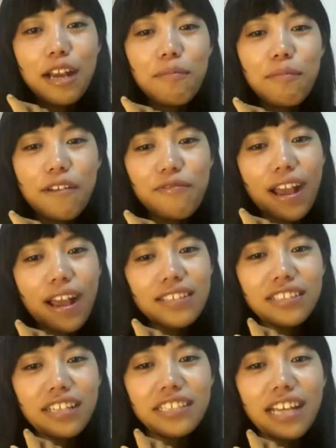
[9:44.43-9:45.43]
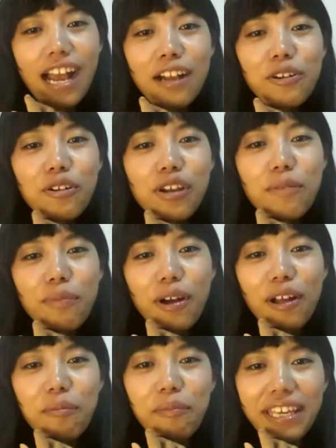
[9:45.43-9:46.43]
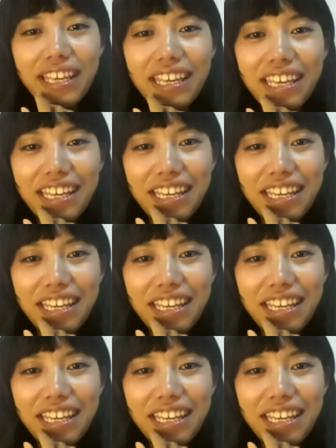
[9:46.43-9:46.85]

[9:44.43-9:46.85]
My father just angry about me.